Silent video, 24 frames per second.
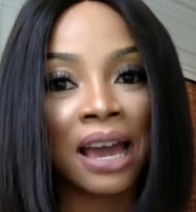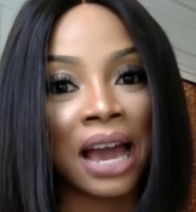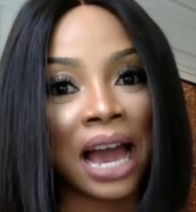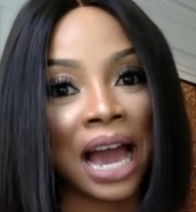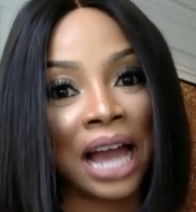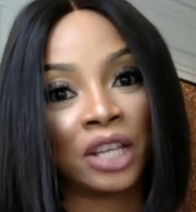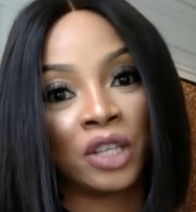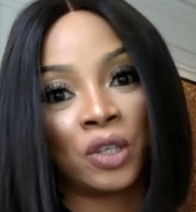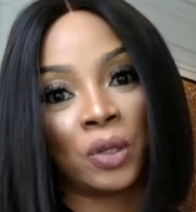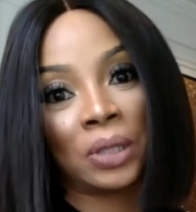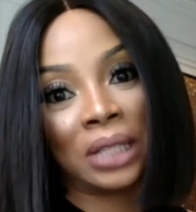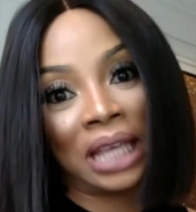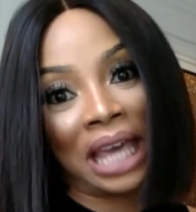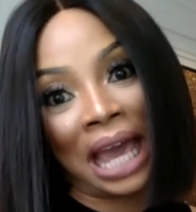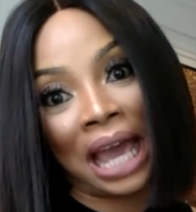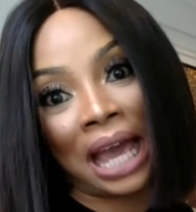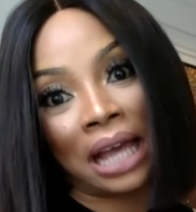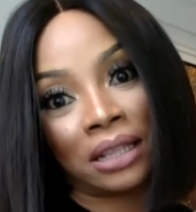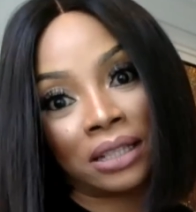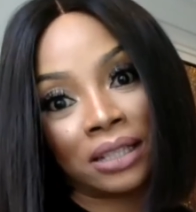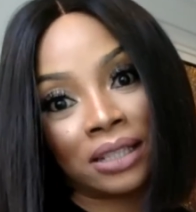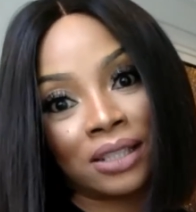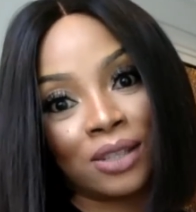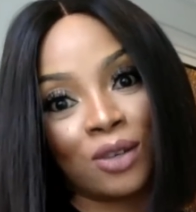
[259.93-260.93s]
I just
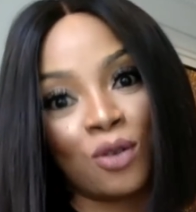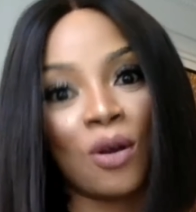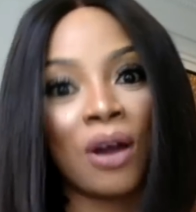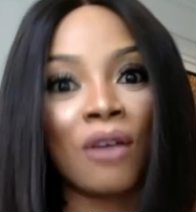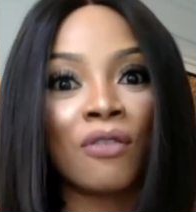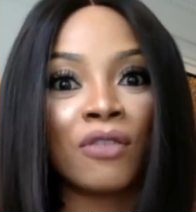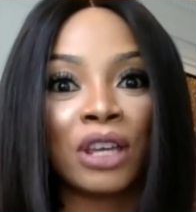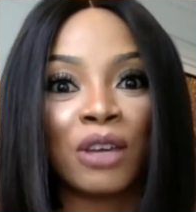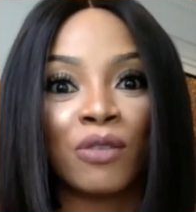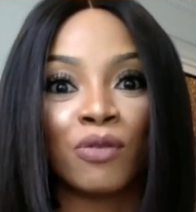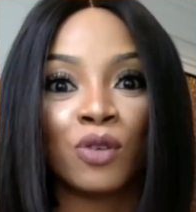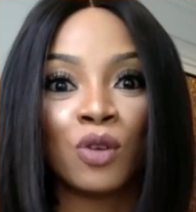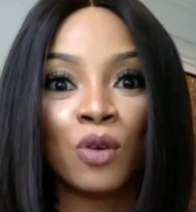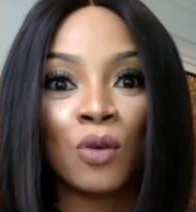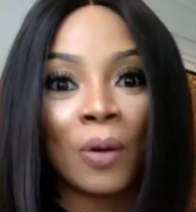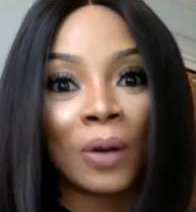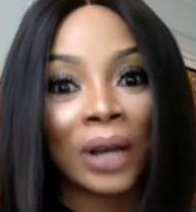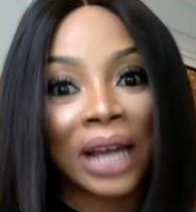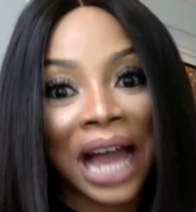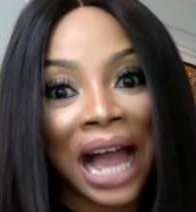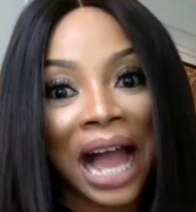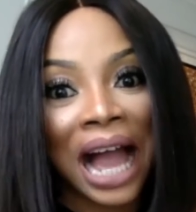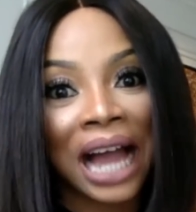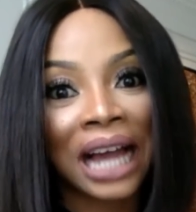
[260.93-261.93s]
can't. If you
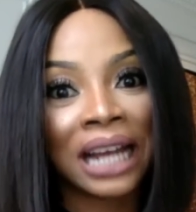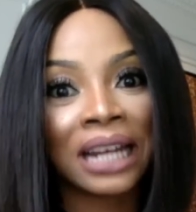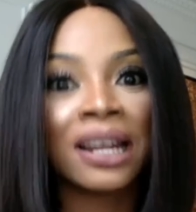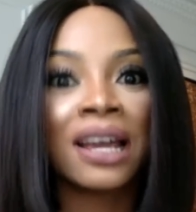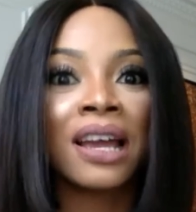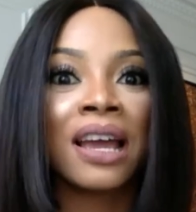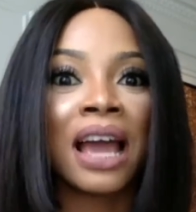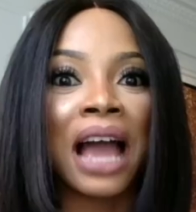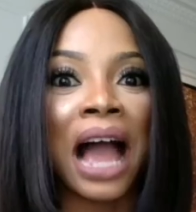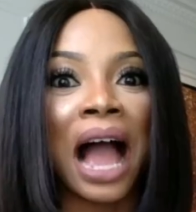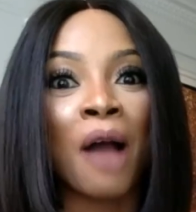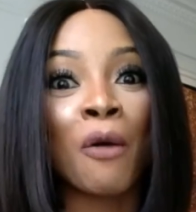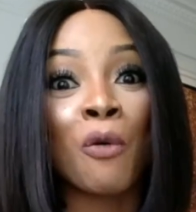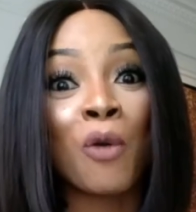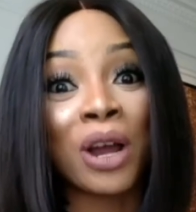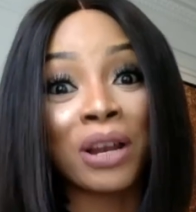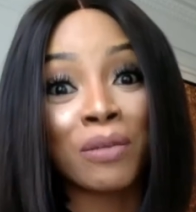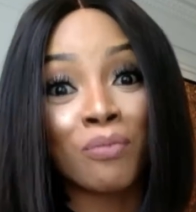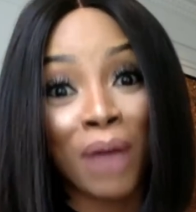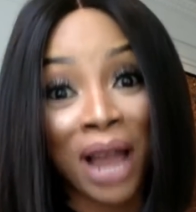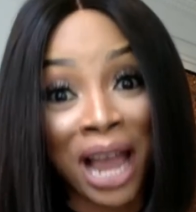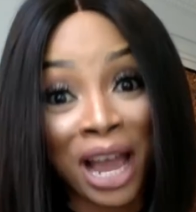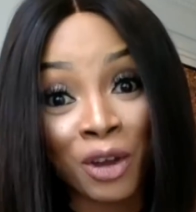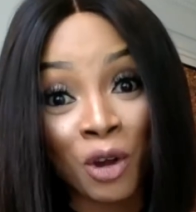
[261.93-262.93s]
can, I will
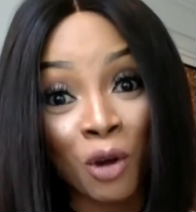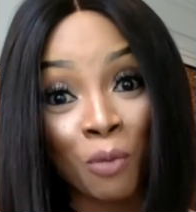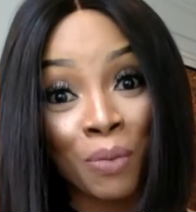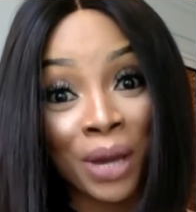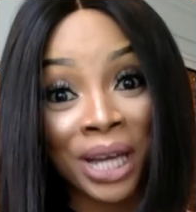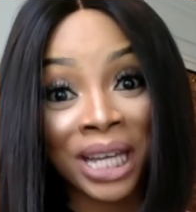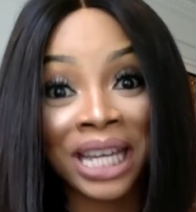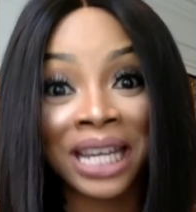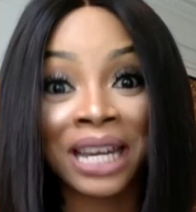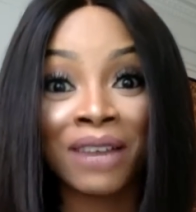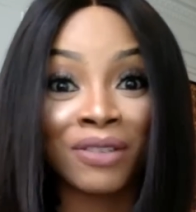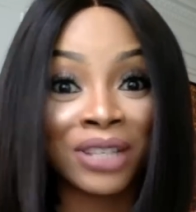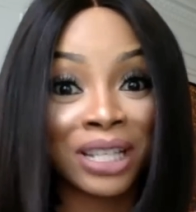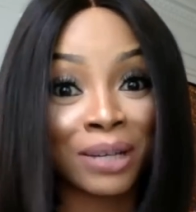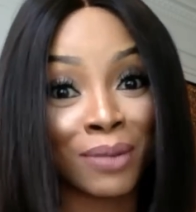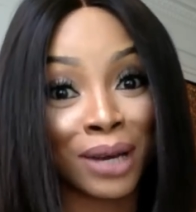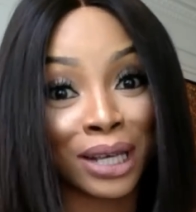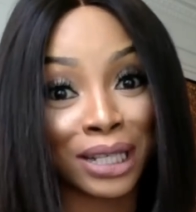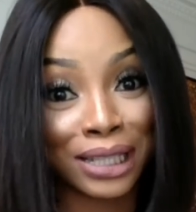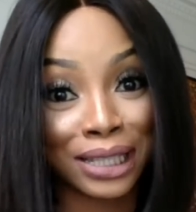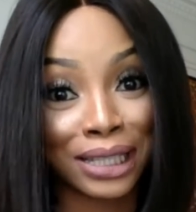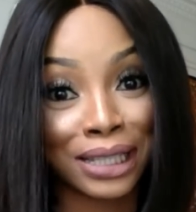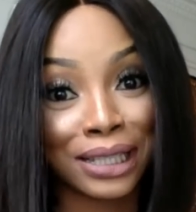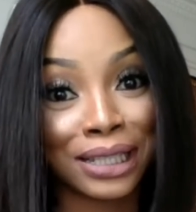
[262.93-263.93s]
admire your Birkin every time
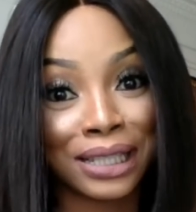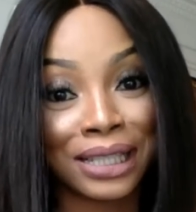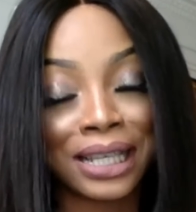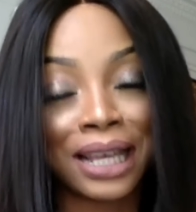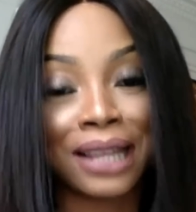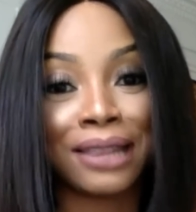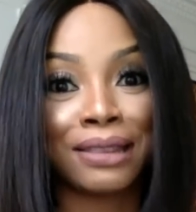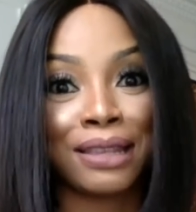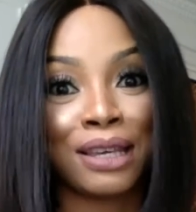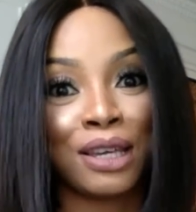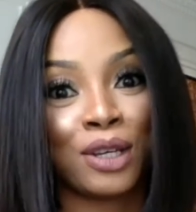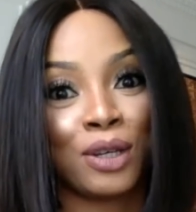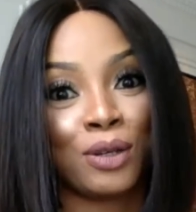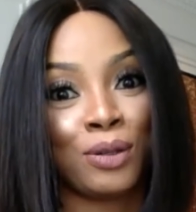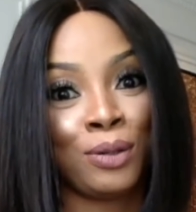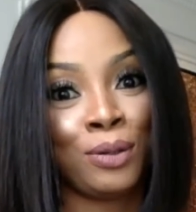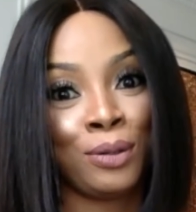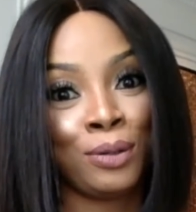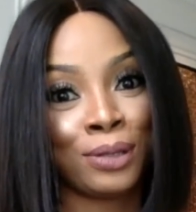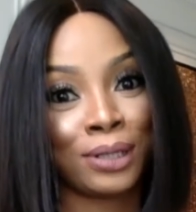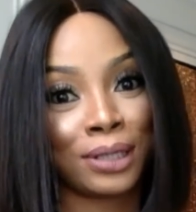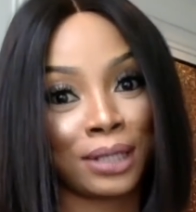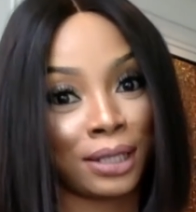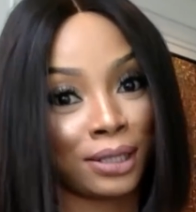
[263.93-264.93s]
I see it and think,
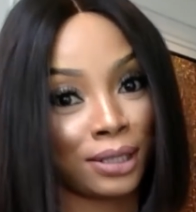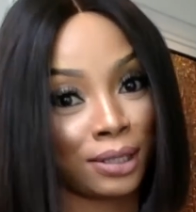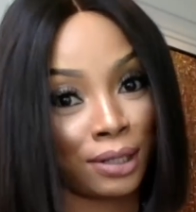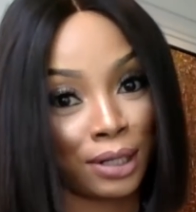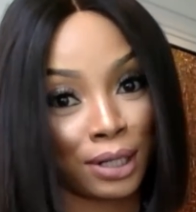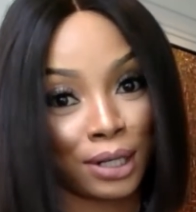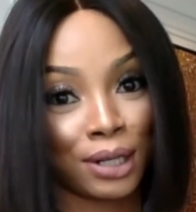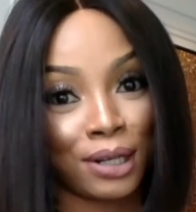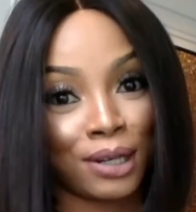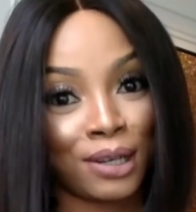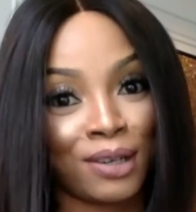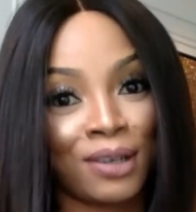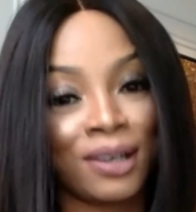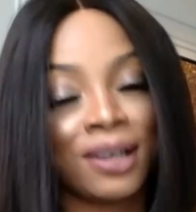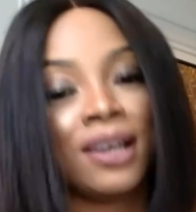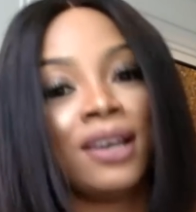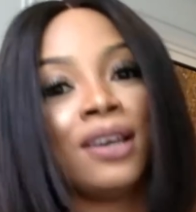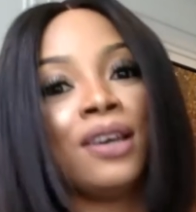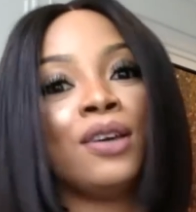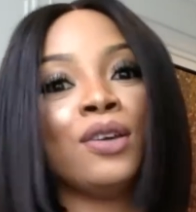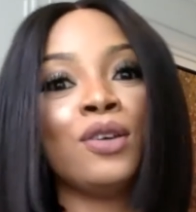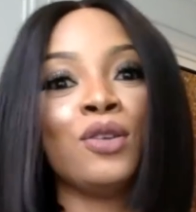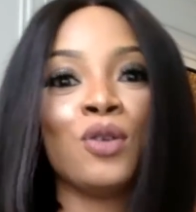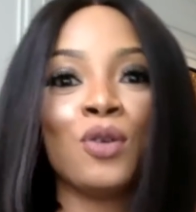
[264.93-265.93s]
sister girl,
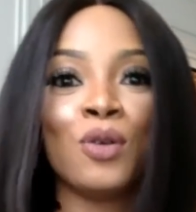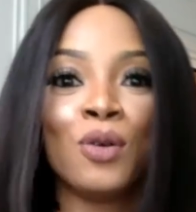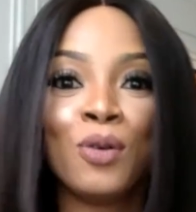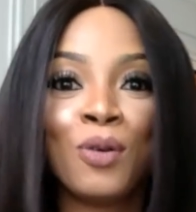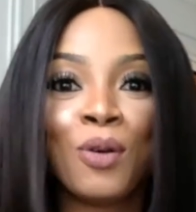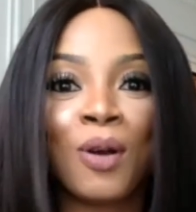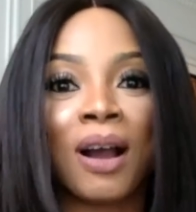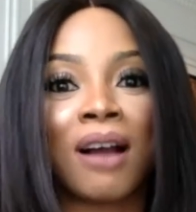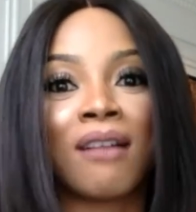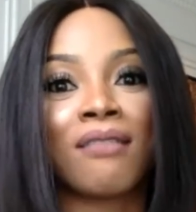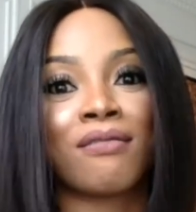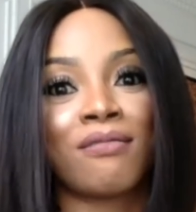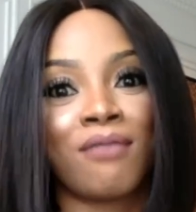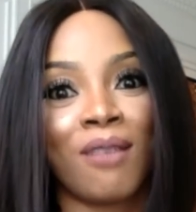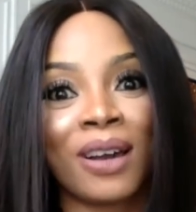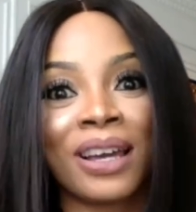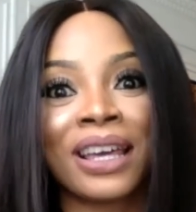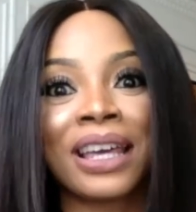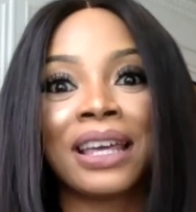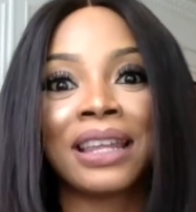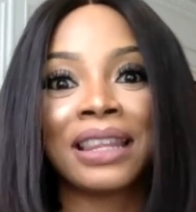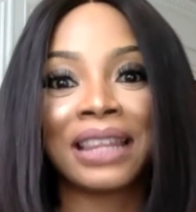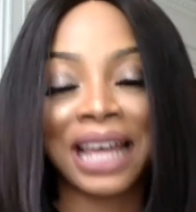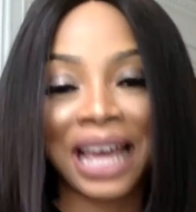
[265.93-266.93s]
you are
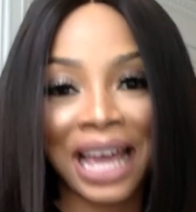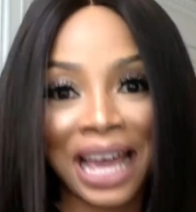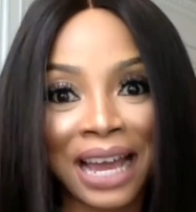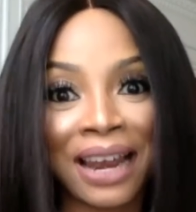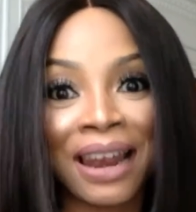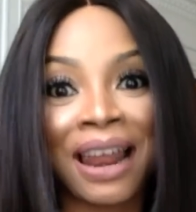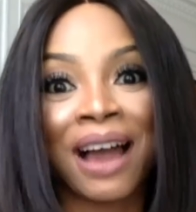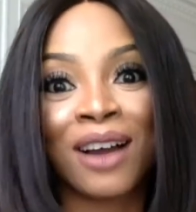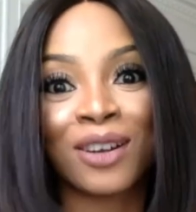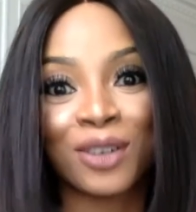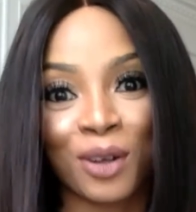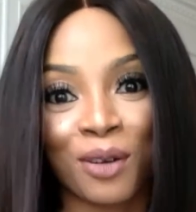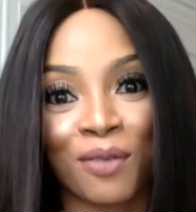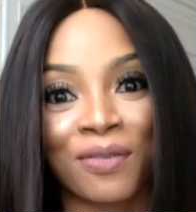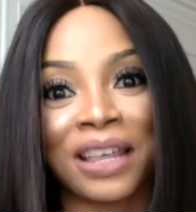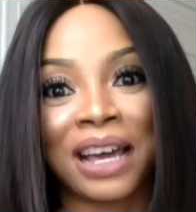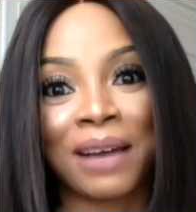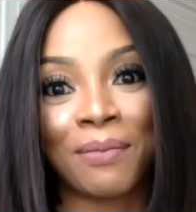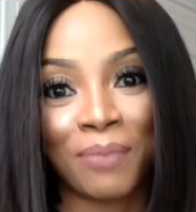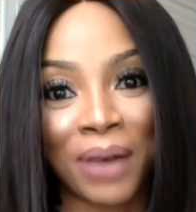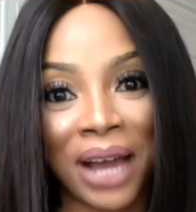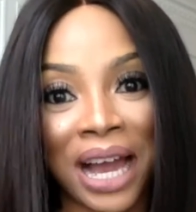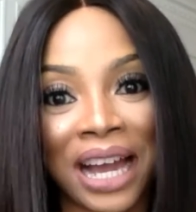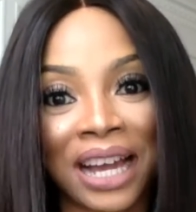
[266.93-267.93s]
rocking the hell out of
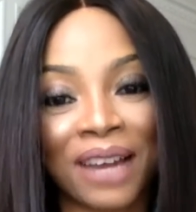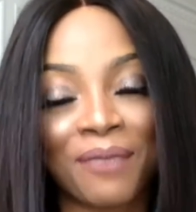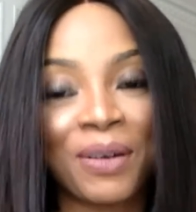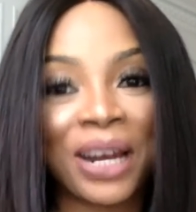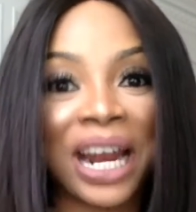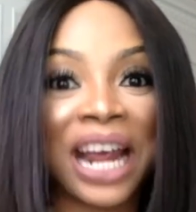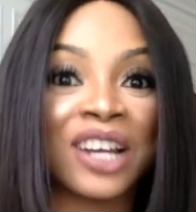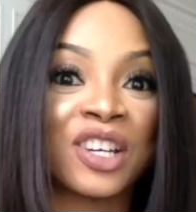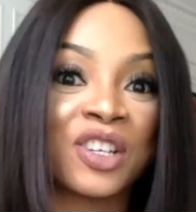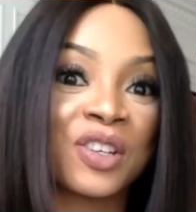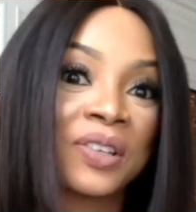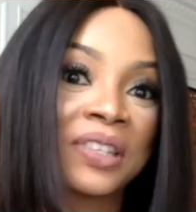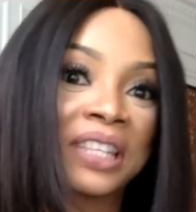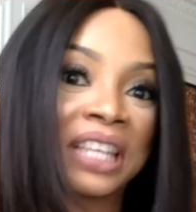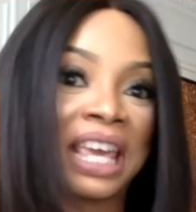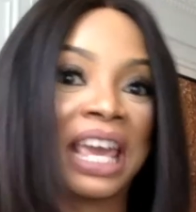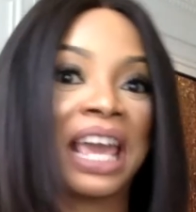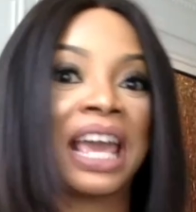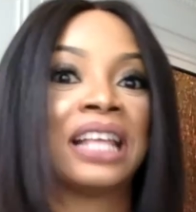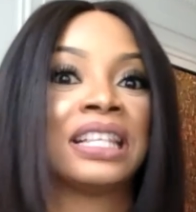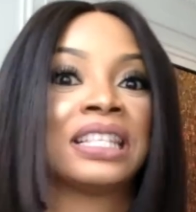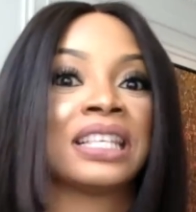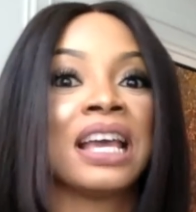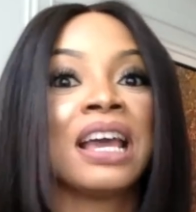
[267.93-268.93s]
that bag. But I just
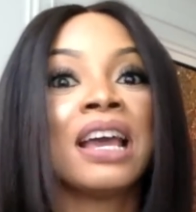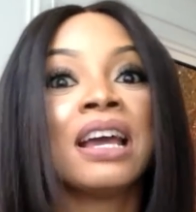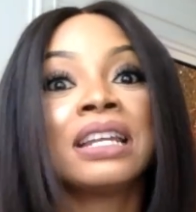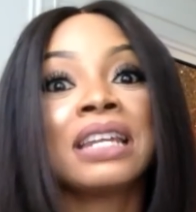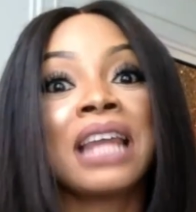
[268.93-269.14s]
can't.